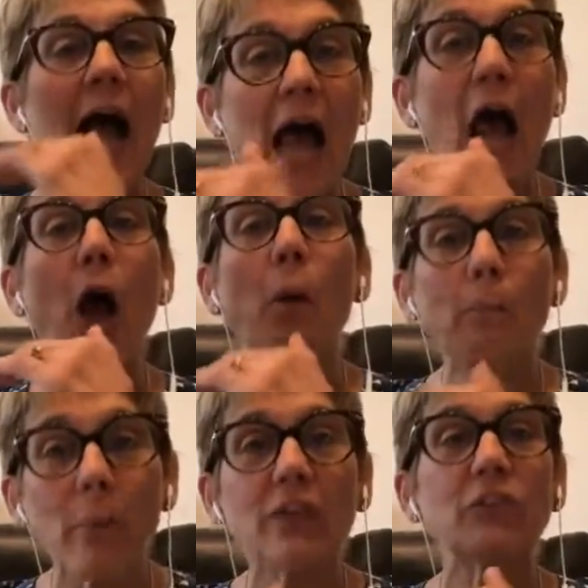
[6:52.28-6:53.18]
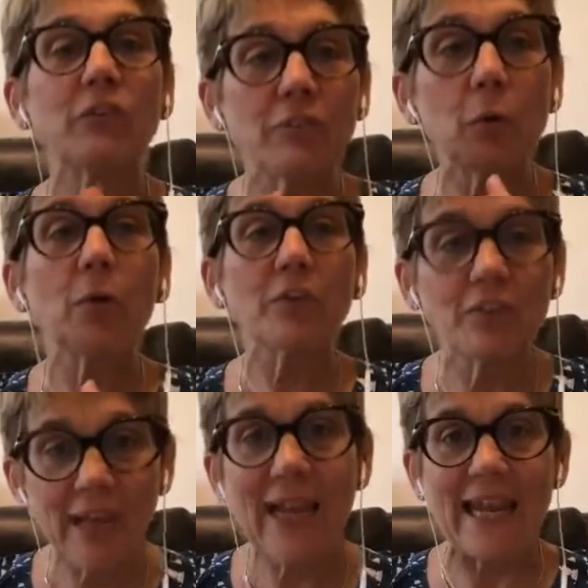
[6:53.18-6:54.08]
how much of your
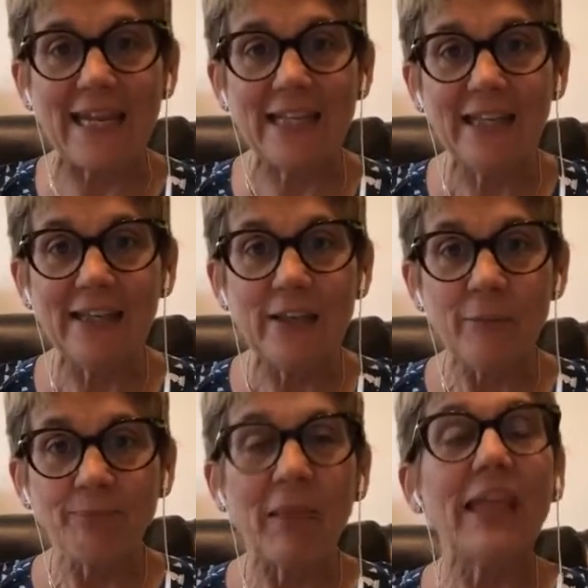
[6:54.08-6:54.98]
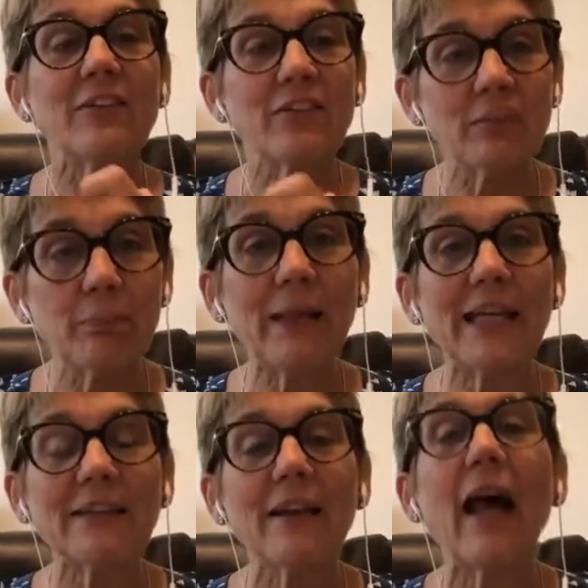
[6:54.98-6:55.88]
day is
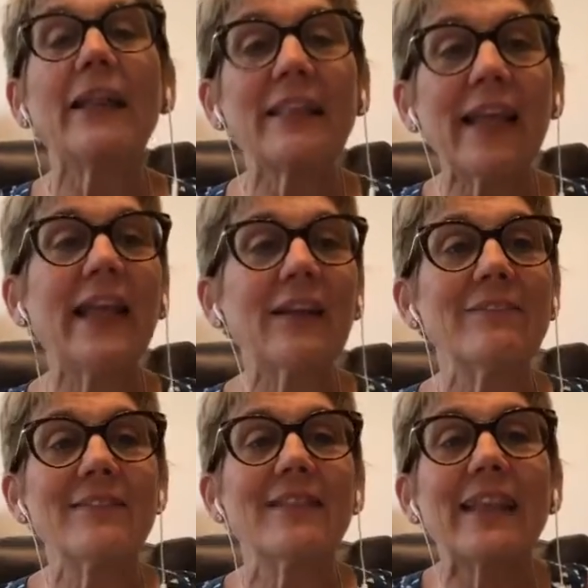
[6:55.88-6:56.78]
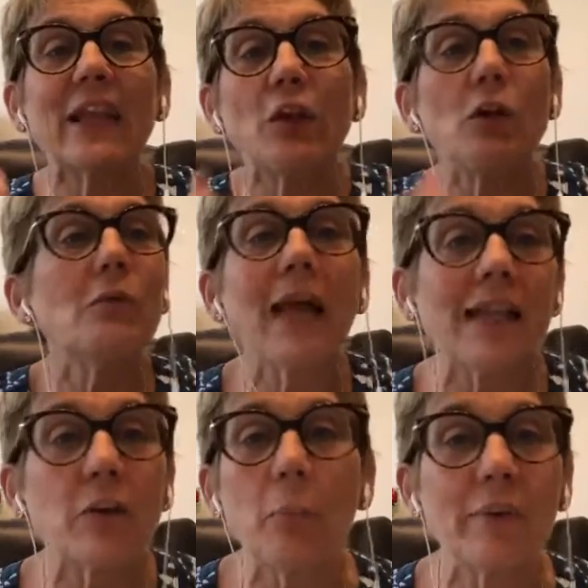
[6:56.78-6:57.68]
spent on things that you
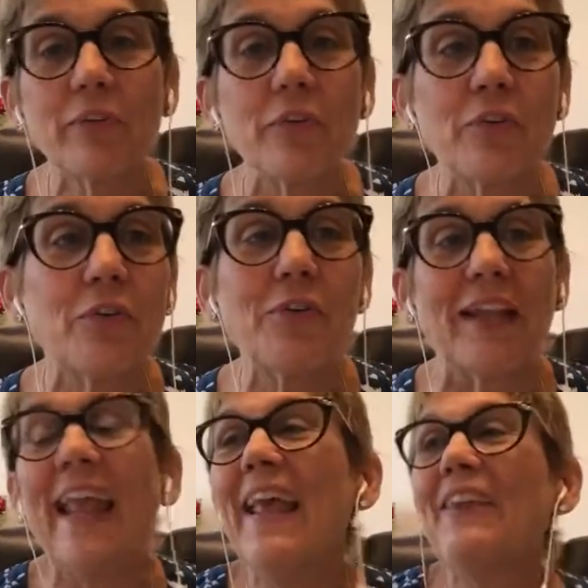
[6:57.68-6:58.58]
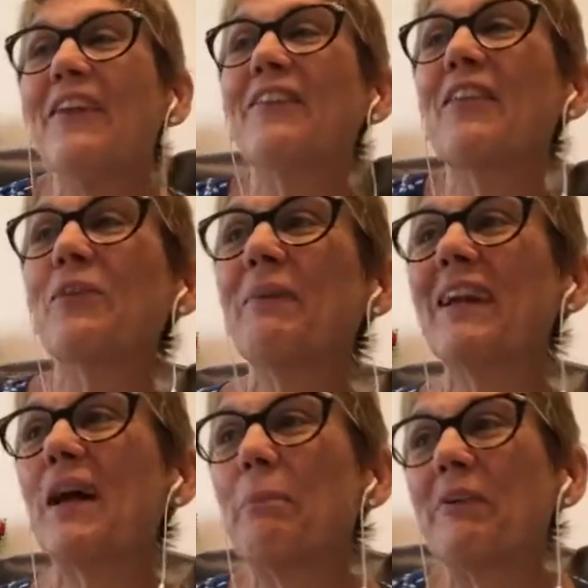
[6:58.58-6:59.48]
got no business doing. There's been
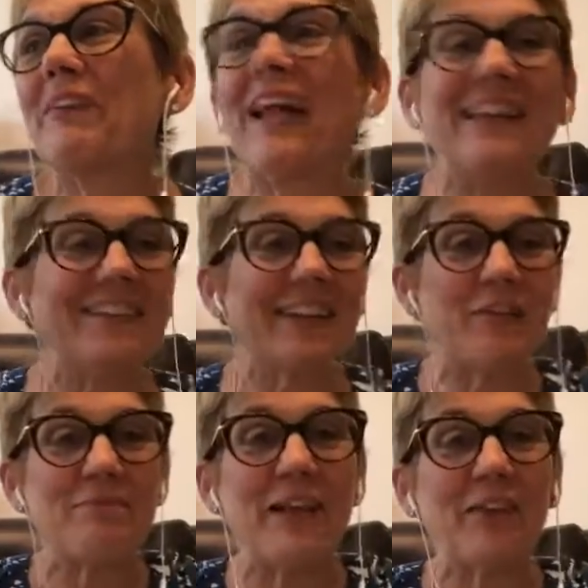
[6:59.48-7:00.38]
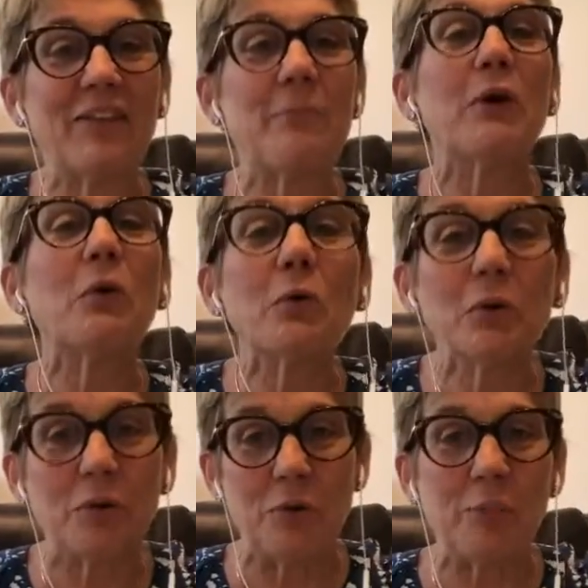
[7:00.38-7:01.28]
a couple clients that I've mailed them a
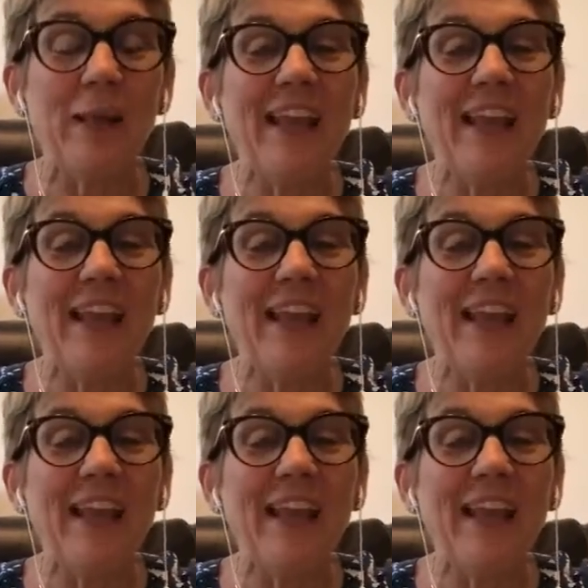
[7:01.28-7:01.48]
hula hoop.